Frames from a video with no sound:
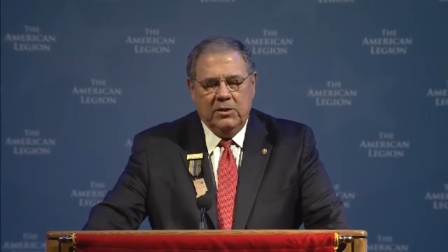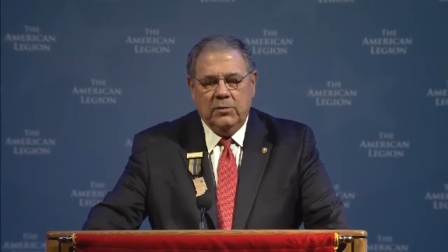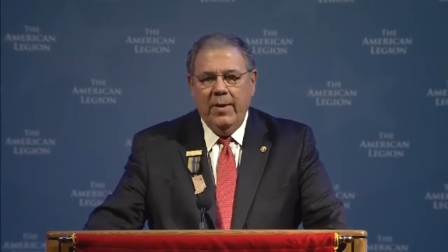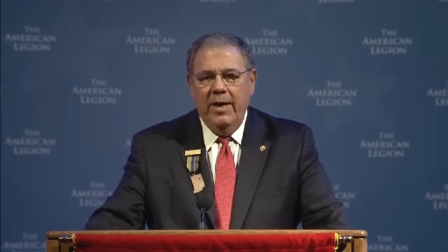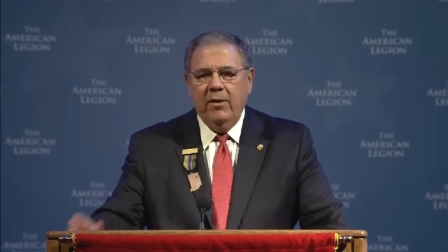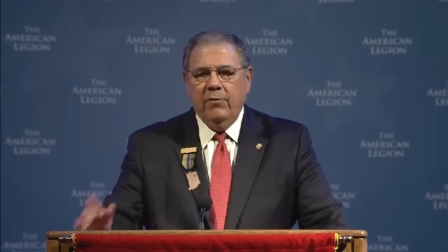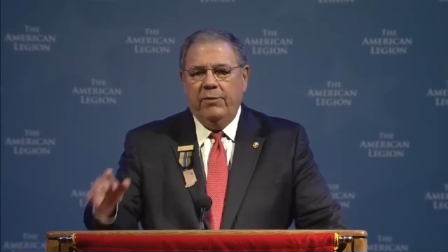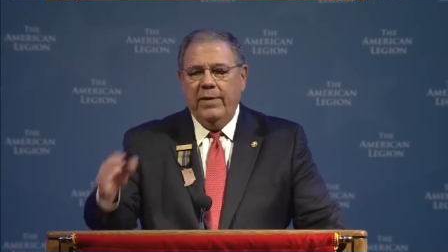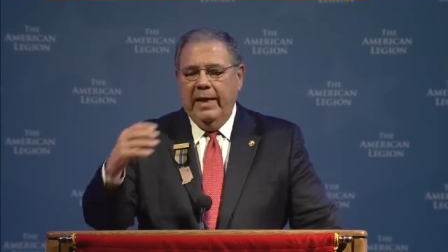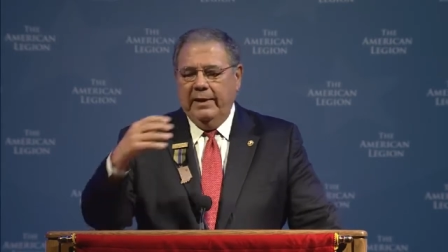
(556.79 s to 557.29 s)
As a
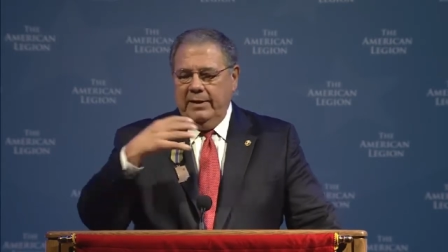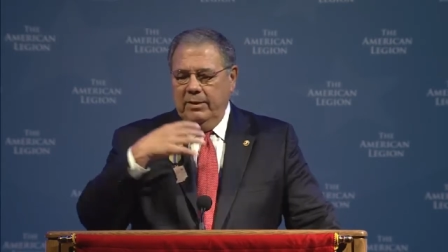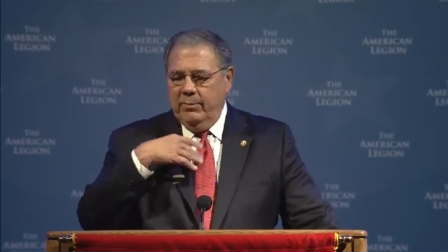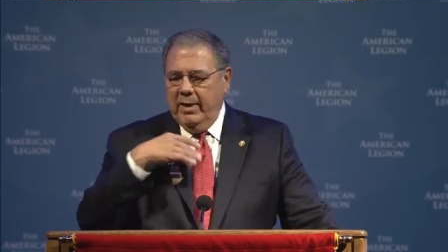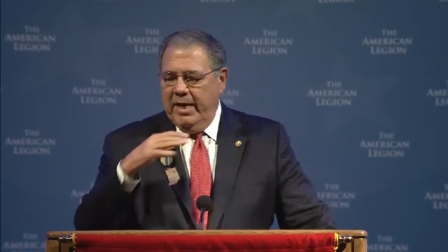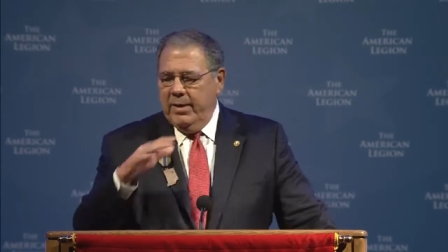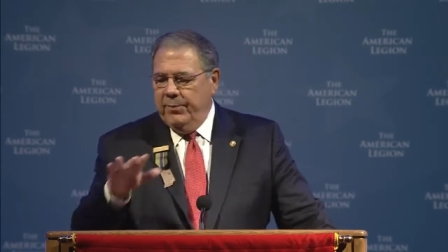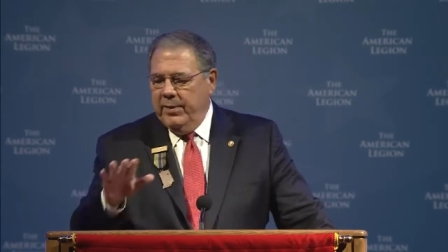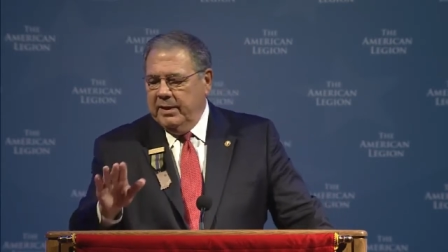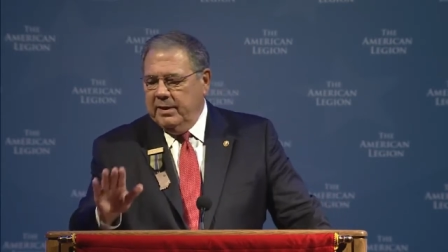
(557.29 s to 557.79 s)
matter of fact, in
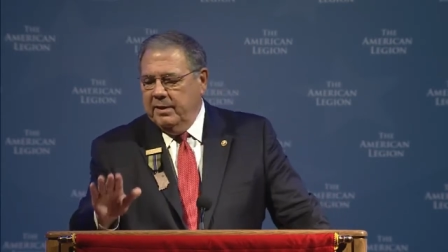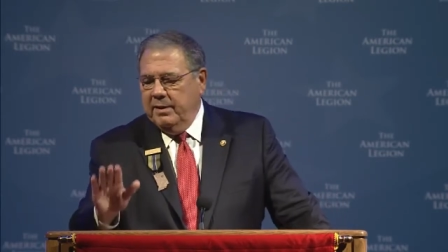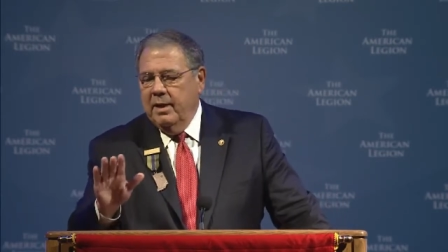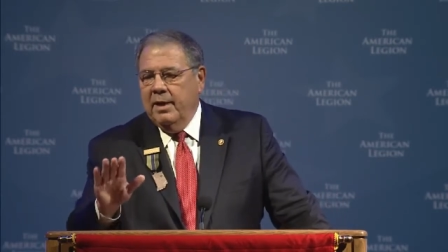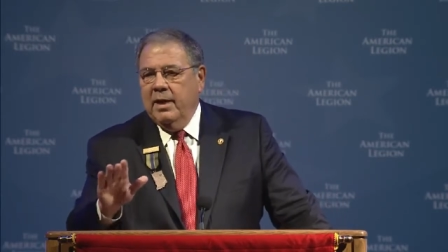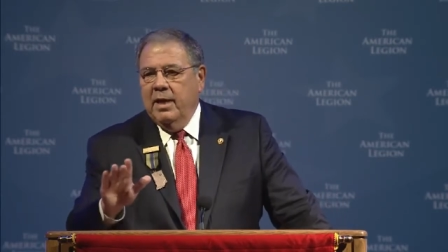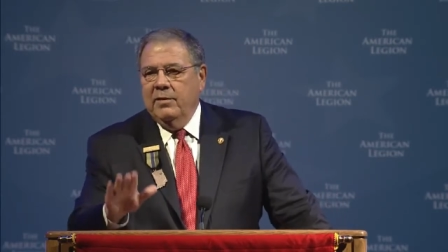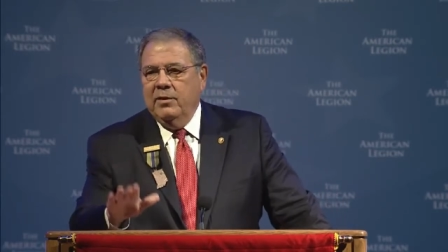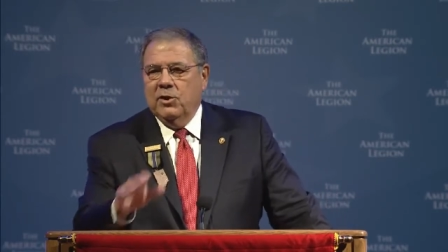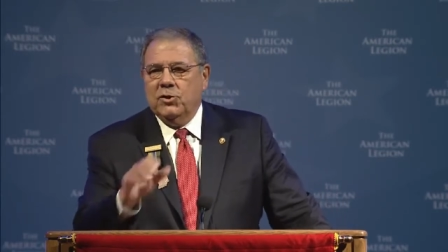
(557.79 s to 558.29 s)
my opinion,
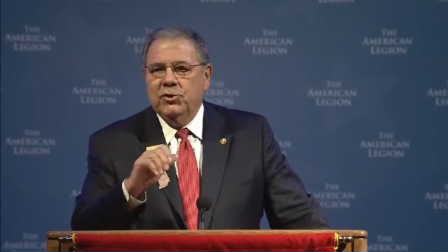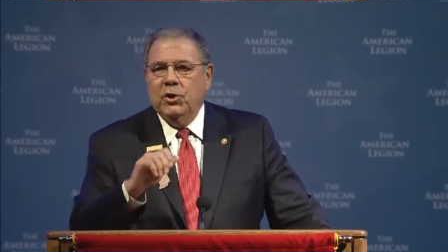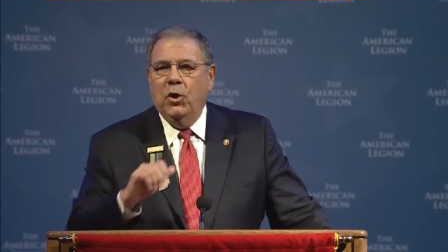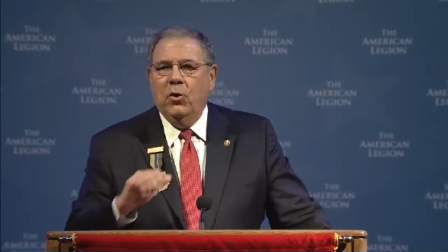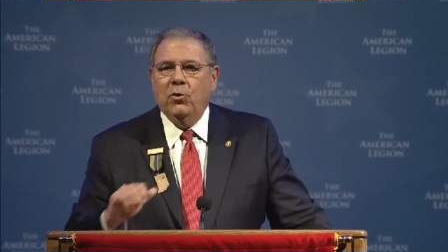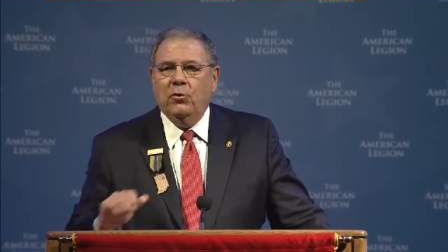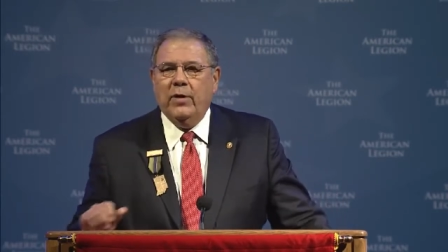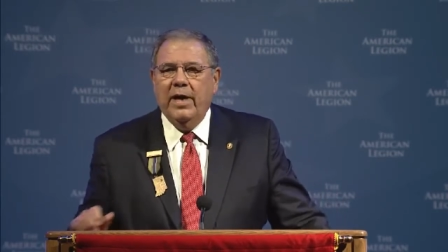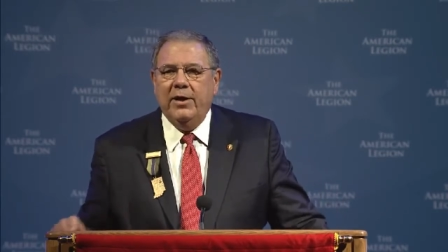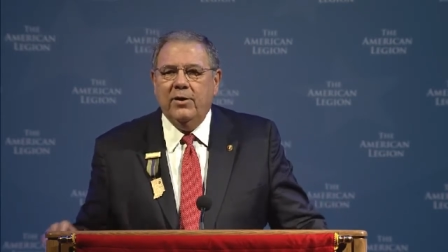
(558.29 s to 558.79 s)
there's
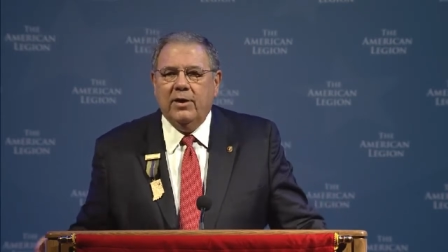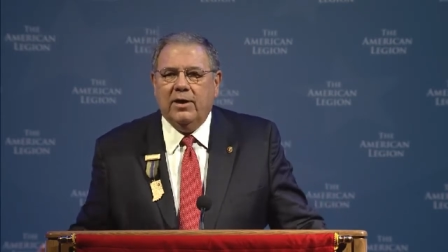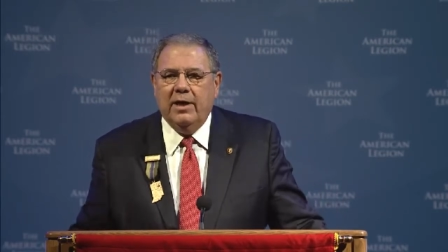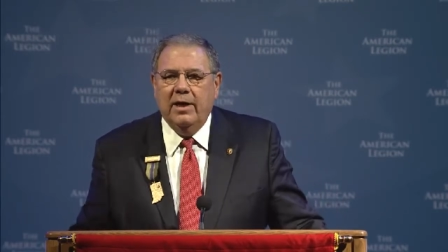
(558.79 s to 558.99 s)
no greater